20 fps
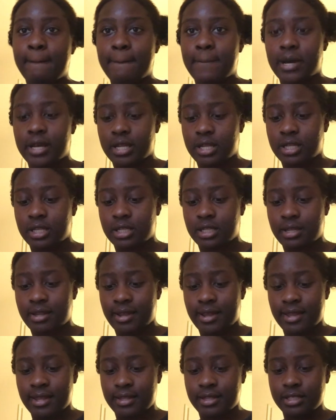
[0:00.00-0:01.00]
But
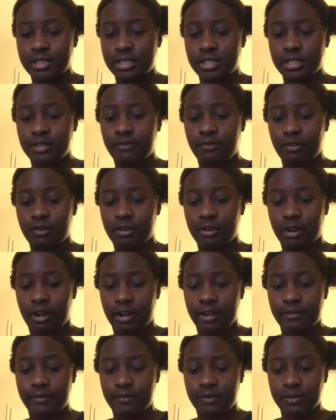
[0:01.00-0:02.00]
this is for
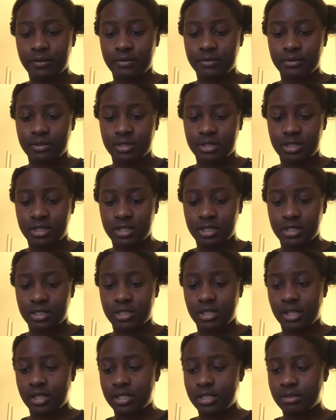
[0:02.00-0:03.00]
iPhone
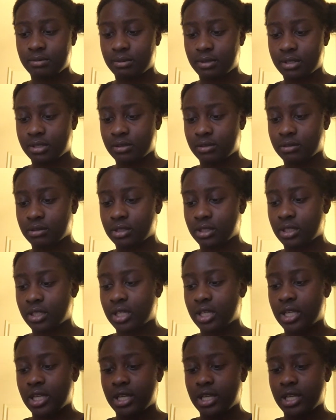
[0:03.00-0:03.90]
6s Plus only.